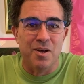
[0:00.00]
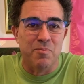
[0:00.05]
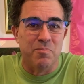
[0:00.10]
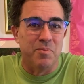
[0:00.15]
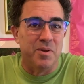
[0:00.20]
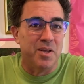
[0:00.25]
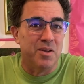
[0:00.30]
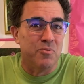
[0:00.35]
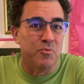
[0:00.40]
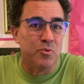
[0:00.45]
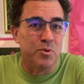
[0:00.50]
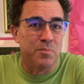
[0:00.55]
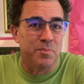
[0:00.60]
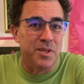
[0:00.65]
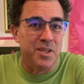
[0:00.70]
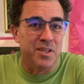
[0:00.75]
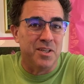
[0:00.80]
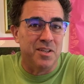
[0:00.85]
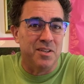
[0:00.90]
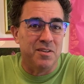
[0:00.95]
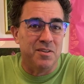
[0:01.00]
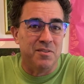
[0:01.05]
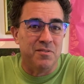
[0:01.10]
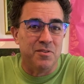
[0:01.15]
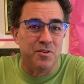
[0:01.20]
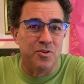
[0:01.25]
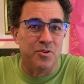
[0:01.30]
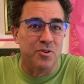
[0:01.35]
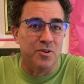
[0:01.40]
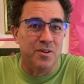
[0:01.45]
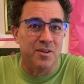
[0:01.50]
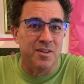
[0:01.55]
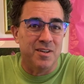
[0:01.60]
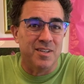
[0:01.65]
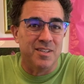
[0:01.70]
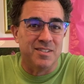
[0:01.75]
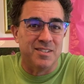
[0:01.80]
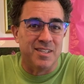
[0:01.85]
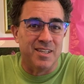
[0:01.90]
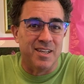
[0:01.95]
It would be good
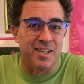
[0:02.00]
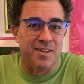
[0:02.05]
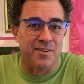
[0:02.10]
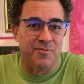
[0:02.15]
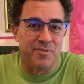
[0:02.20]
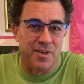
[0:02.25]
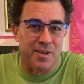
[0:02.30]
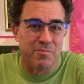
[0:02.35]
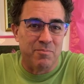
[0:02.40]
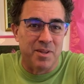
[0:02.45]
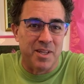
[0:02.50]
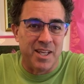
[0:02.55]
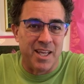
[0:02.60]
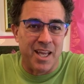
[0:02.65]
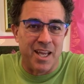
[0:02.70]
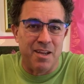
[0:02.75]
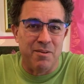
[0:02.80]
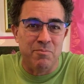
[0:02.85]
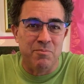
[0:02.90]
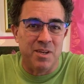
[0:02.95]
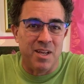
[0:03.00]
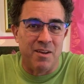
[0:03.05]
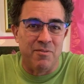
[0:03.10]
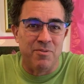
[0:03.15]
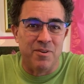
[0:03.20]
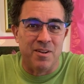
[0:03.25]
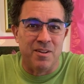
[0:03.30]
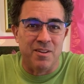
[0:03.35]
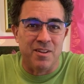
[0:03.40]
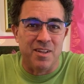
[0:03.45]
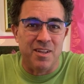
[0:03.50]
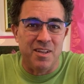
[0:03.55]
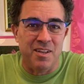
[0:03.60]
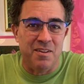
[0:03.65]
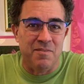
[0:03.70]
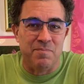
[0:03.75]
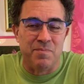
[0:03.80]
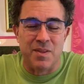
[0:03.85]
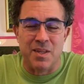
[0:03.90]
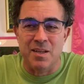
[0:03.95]
as a family game,
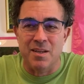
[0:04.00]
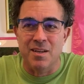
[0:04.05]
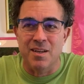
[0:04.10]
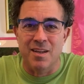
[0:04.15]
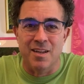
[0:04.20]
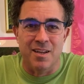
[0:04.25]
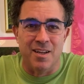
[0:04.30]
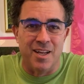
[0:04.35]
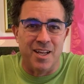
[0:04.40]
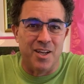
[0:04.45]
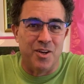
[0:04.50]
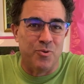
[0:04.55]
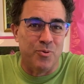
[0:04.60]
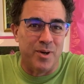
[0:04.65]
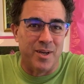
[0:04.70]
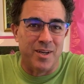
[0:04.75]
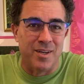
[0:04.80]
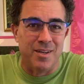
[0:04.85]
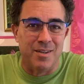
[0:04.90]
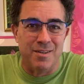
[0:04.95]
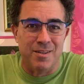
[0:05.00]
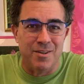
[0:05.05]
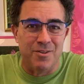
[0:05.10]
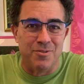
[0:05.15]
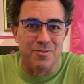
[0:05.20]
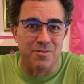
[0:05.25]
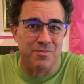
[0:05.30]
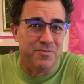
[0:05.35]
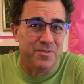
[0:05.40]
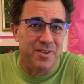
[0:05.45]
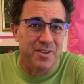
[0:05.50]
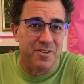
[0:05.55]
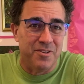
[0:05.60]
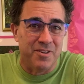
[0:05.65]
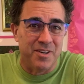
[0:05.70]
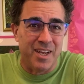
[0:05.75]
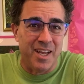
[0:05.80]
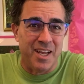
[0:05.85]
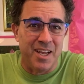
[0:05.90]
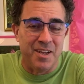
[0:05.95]
definitely. A quick adult filler
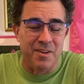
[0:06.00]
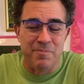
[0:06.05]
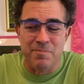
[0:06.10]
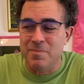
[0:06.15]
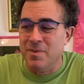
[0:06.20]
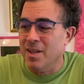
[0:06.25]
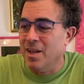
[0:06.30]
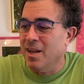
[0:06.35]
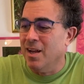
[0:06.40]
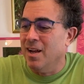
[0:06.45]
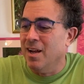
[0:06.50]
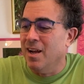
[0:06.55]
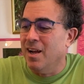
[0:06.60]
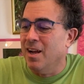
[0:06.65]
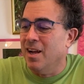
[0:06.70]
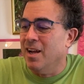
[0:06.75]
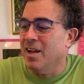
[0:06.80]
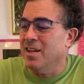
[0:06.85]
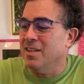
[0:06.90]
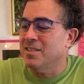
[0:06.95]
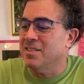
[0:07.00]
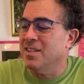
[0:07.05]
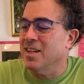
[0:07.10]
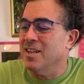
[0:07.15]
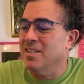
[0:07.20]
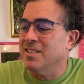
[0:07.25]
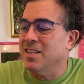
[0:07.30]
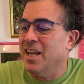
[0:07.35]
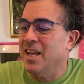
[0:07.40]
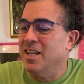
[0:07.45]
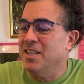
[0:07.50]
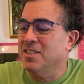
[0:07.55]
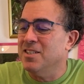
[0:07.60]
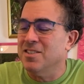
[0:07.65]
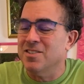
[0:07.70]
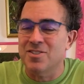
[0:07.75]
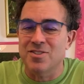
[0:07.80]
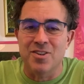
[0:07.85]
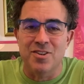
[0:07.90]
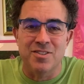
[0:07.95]
game. It says
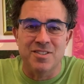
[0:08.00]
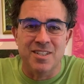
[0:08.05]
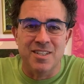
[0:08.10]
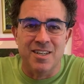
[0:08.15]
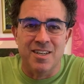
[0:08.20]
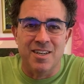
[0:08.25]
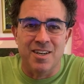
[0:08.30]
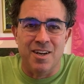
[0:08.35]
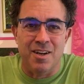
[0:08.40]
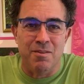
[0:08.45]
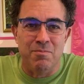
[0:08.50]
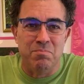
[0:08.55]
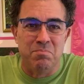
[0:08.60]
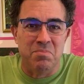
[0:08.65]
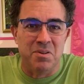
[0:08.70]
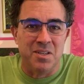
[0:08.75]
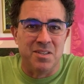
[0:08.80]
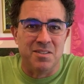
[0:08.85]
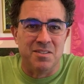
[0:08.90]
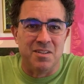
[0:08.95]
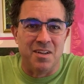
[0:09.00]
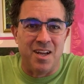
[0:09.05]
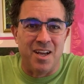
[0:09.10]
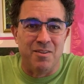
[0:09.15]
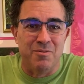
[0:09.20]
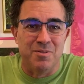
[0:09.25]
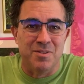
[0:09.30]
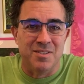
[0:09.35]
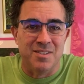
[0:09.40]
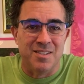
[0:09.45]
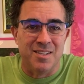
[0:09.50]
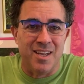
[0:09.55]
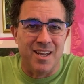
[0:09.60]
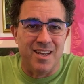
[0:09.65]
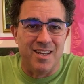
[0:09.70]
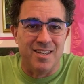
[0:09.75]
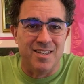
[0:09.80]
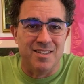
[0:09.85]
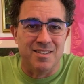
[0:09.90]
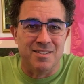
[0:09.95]
ages 13 and up, but I would
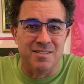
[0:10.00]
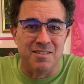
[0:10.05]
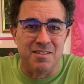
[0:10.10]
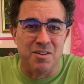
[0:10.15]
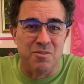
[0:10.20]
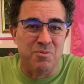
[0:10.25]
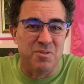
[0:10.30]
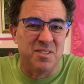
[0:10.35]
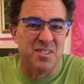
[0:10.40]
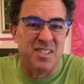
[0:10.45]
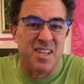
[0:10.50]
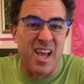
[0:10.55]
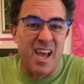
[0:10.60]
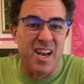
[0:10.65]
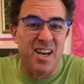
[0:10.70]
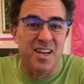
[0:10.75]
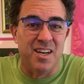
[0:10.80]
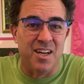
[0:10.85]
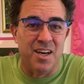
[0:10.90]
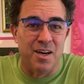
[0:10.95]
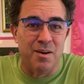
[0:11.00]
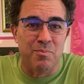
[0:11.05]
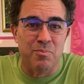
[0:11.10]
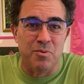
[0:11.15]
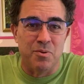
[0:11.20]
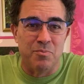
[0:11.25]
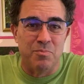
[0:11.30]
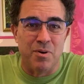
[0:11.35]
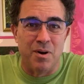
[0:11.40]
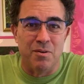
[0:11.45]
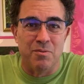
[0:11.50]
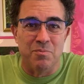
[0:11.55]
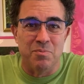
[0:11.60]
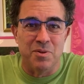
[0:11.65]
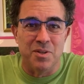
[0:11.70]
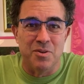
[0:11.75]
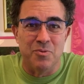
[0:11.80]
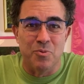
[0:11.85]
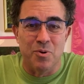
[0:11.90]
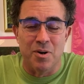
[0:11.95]
say as low as 10 and up would
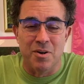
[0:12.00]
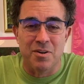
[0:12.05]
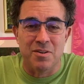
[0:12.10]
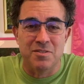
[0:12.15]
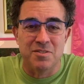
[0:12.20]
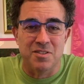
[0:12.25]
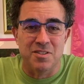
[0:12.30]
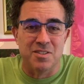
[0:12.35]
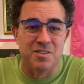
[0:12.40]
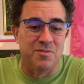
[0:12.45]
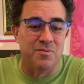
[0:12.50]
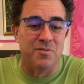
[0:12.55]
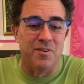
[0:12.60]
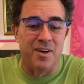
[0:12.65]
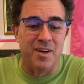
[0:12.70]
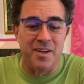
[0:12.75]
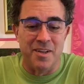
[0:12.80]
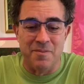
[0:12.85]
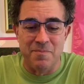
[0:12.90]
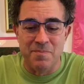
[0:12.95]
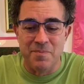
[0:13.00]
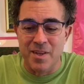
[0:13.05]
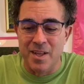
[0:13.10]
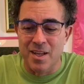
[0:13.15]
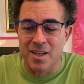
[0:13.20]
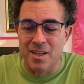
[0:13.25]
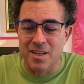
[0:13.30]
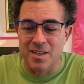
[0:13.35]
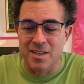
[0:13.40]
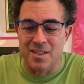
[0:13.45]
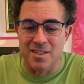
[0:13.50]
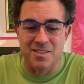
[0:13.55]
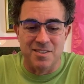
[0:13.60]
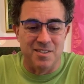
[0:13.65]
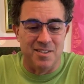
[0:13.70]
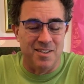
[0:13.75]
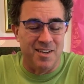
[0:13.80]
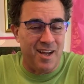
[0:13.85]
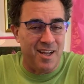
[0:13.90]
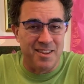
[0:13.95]
probably work just fine. It's
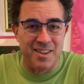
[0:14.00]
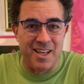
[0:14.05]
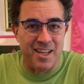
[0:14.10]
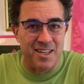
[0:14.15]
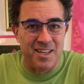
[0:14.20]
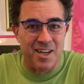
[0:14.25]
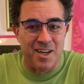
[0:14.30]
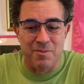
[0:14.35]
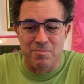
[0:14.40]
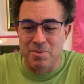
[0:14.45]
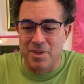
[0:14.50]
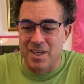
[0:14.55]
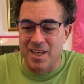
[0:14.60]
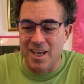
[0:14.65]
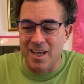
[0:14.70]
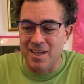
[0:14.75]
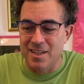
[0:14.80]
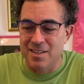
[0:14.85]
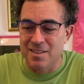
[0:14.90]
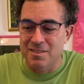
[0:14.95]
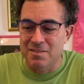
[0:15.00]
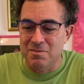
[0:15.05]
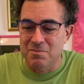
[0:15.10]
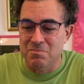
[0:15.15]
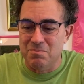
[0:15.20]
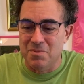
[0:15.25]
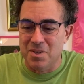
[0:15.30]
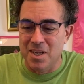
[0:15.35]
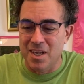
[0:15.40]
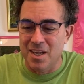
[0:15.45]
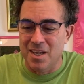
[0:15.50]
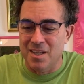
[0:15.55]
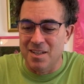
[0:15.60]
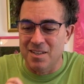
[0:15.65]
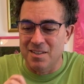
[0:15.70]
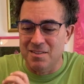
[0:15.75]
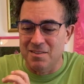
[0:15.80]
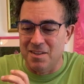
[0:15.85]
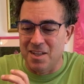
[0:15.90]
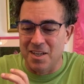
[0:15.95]
not that complicated,
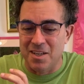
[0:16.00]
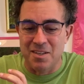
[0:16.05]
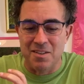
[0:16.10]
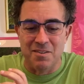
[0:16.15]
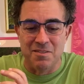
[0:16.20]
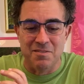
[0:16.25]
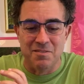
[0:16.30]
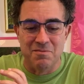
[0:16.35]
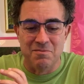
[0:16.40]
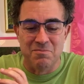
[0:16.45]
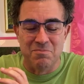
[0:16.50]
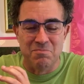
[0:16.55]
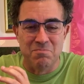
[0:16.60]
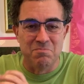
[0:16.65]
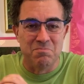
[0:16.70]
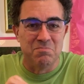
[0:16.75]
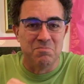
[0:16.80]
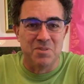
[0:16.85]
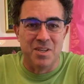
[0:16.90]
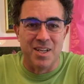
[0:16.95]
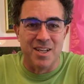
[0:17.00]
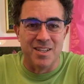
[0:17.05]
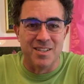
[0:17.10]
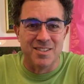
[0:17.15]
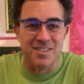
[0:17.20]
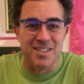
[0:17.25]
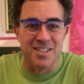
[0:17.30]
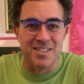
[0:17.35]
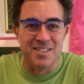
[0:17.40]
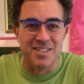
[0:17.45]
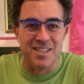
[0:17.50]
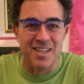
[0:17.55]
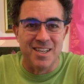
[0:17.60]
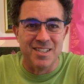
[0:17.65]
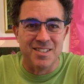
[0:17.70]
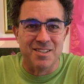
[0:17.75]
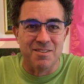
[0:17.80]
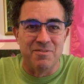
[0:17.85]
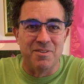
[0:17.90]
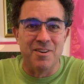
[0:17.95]
and kids these days
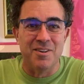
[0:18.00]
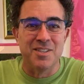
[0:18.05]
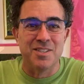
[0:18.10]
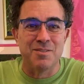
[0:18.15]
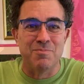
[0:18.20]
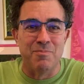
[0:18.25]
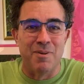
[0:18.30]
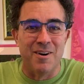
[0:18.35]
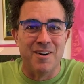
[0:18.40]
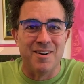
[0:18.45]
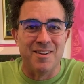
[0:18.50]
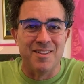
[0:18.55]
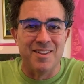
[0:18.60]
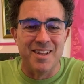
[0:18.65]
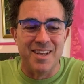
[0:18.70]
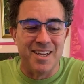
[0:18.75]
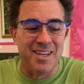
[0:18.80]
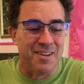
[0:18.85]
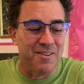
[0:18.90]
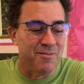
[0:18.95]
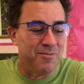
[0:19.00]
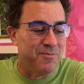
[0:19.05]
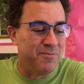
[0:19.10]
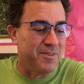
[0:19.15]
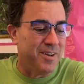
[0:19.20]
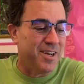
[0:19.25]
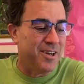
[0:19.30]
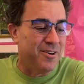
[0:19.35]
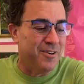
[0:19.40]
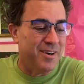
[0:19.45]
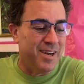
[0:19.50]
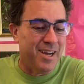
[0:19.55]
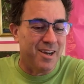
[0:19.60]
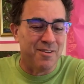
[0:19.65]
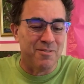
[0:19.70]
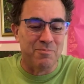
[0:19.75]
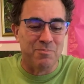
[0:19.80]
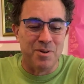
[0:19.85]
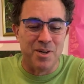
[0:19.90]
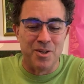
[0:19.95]
are very smart. They can figure it
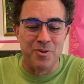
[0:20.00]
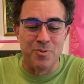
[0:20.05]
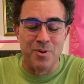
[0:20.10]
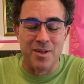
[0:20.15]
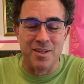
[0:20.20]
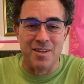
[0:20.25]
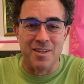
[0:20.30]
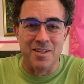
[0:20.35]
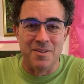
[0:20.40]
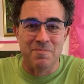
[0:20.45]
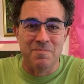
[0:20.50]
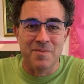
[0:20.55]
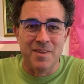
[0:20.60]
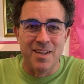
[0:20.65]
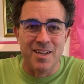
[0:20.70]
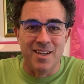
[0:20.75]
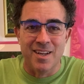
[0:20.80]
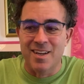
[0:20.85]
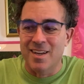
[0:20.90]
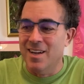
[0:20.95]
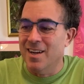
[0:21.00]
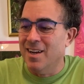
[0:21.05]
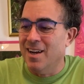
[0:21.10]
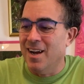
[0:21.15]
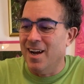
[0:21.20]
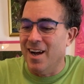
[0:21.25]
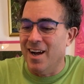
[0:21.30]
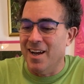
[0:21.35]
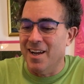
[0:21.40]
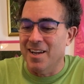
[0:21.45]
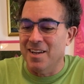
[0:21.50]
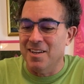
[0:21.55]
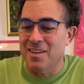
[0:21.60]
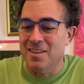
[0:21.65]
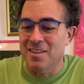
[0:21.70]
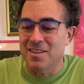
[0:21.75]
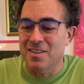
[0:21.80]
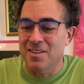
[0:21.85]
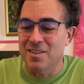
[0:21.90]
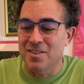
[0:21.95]
out pretty quickly. I
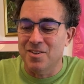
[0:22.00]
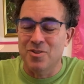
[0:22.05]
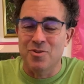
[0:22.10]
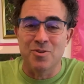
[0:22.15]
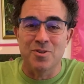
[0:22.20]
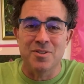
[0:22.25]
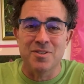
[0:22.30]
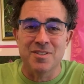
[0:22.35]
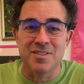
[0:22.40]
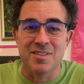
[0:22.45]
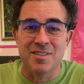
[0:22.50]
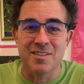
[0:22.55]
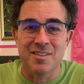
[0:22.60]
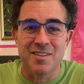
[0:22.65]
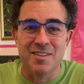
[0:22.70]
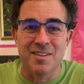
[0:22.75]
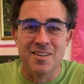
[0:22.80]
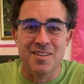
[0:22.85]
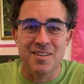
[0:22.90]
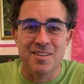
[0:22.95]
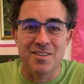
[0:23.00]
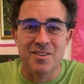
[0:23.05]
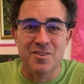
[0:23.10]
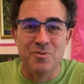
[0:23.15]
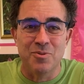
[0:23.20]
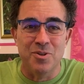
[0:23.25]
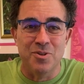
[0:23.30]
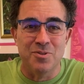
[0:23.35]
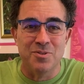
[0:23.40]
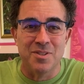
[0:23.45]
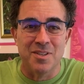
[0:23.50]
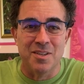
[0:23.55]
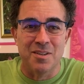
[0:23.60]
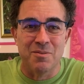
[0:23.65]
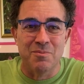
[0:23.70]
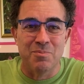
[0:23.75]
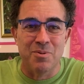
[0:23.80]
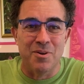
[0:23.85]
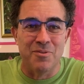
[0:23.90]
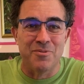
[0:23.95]
couldn't, using
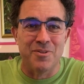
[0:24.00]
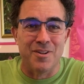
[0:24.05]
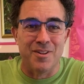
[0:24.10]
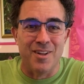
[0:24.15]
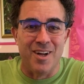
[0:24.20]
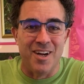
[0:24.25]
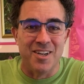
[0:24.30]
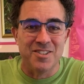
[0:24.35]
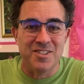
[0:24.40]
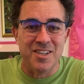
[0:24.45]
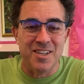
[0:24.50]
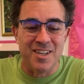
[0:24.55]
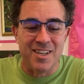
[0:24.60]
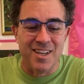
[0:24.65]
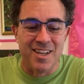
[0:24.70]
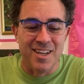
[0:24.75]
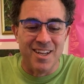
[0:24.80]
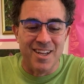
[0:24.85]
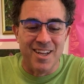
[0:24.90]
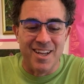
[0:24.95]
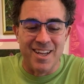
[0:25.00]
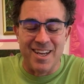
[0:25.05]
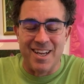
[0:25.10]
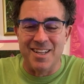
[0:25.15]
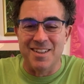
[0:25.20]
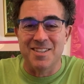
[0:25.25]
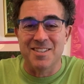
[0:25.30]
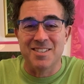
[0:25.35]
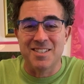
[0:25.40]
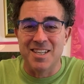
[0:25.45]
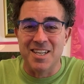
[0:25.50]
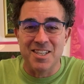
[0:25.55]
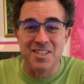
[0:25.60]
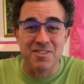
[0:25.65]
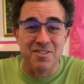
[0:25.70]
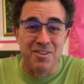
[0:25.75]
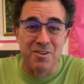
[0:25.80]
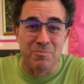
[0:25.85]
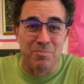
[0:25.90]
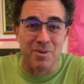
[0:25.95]
perfect logic, get the station
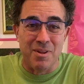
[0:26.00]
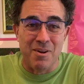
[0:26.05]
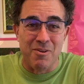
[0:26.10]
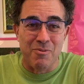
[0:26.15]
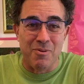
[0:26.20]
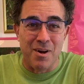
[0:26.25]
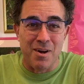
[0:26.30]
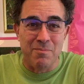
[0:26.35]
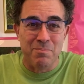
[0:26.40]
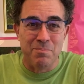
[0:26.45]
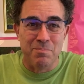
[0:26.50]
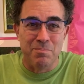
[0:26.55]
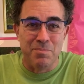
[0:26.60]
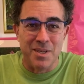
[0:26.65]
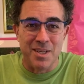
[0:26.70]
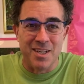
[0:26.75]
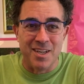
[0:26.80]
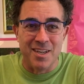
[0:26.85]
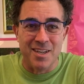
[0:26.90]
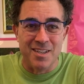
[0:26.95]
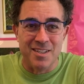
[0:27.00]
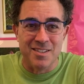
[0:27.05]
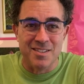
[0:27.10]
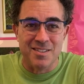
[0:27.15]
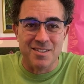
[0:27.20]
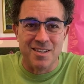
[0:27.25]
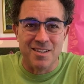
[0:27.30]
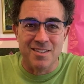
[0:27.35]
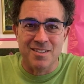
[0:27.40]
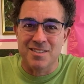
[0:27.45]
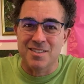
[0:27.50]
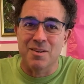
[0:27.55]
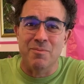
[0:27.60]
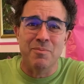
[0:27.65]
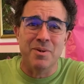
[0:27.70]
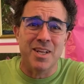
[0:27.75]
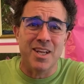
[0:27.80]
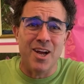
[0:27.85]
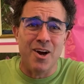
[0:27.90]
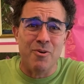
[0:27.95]
to blow up because
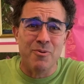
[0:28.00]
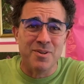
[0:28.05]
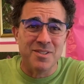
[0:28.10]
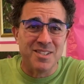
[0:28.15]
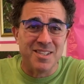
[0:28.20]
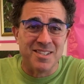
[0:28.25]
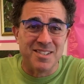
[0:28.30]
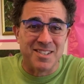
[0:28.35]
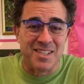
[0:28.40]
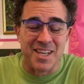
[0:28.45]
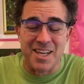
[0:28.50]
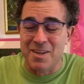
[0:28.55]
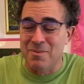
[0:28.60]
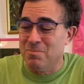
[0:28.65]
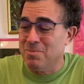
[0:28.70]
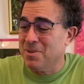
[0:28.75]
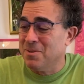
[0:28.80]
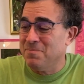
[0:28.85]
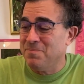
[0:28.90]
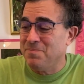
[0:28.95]
somebody always escaped.